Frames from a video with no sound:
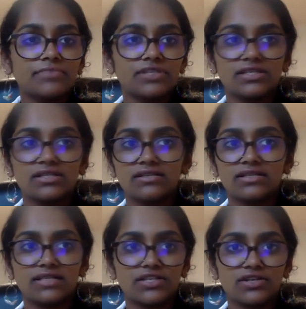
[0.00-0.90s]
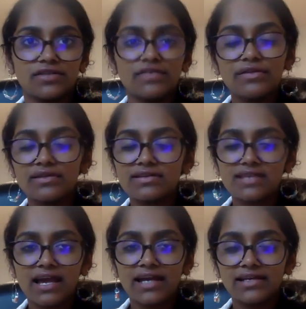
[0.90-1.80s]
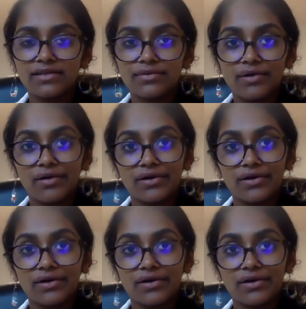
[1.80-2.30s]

just to touch on a few things that i did throughout